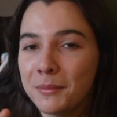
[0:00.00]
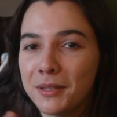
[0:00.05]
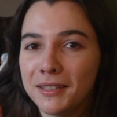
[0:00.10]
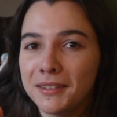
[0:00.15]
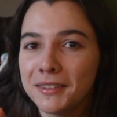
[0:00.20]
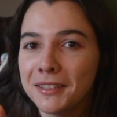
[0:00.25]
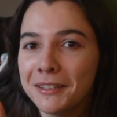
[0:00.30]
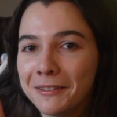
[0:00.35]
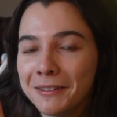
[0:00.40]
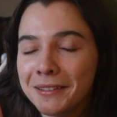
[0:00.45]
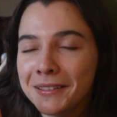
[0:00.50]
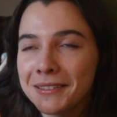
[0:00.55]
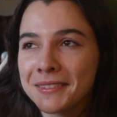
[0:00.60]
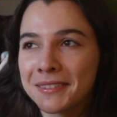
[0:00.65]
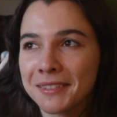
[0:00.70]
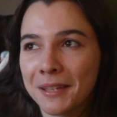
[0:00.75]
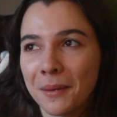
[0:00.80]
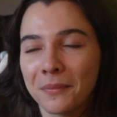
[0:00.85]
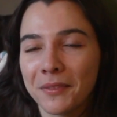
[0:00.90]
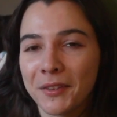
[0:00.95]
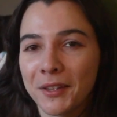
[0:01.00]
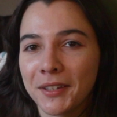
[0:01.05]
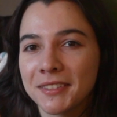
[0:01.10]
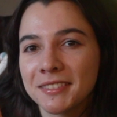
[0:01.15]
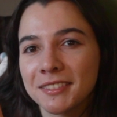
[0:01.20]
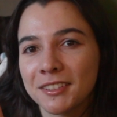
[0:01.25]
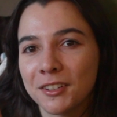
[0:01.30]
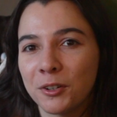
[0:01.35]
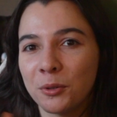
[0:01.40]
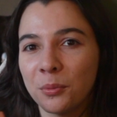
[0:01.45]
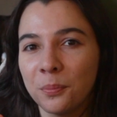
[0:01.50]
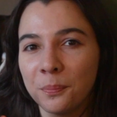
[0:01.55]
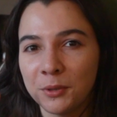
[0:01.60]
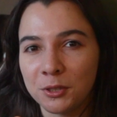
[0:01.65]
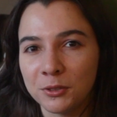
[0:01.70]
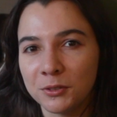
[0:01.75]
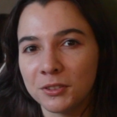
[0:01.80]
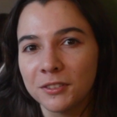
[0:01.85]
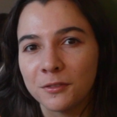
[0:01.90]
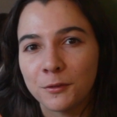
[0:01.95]
mean, there is something so
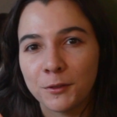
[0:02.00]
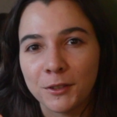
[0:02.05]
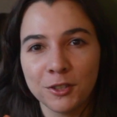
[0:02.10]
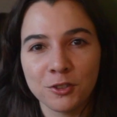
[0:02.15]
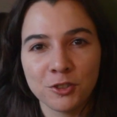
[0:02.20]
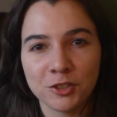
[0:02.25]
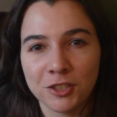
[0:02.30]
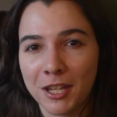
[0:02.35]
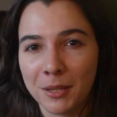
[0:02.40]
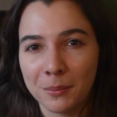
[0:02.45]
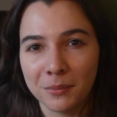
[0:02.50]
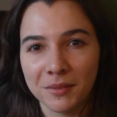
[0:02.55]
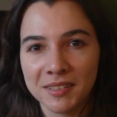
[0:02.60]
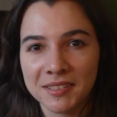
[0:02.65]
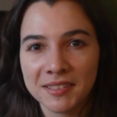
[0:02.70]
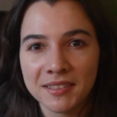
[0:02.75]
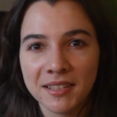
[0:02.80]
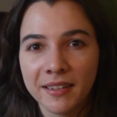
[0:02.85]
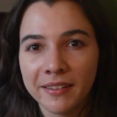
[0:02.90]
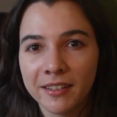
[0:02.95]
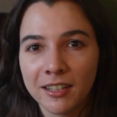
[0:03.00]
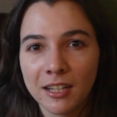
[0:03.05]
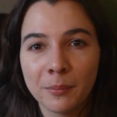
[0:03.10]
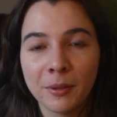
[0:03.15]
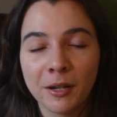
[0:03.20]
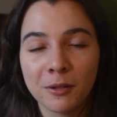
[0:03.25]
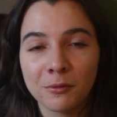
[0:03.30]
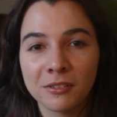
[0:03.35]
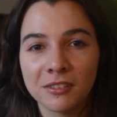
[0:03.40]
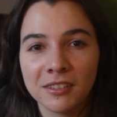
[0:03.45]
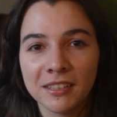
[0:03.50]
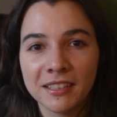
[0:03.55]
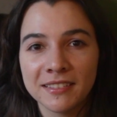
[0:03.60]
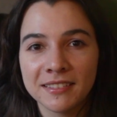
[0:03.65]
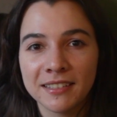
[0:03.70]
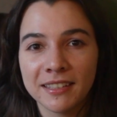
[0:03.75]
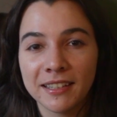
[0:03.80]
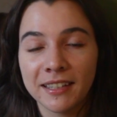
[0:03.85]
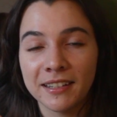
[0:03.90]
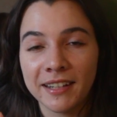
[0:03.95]
beautifully shameless about
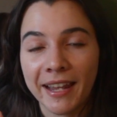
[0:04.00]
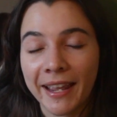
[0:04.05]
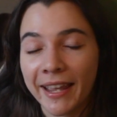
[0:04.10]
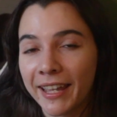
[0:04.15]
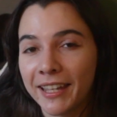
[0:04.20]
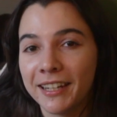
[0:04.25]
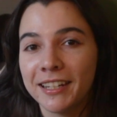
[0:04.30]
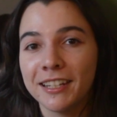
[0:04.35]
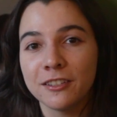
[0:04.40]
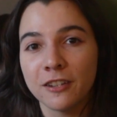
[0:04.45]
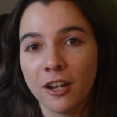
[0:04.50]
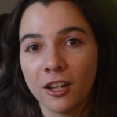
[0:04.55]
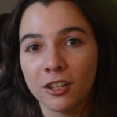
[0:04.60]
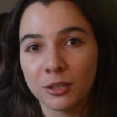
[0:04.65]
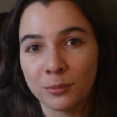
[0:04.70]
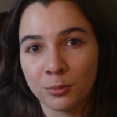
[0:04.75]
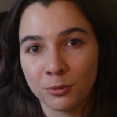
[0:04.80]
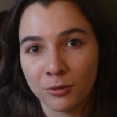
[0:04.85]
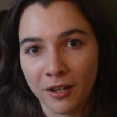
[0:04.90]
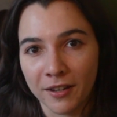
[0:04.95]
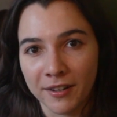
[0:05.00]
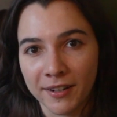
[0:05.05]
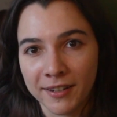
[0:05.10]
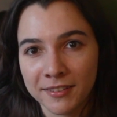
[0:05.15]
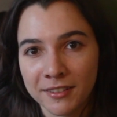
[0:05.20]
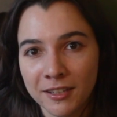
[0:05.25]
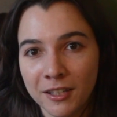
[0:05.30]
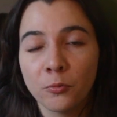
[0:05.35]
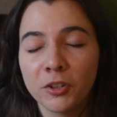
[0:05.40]
releasing an eighty dollar product,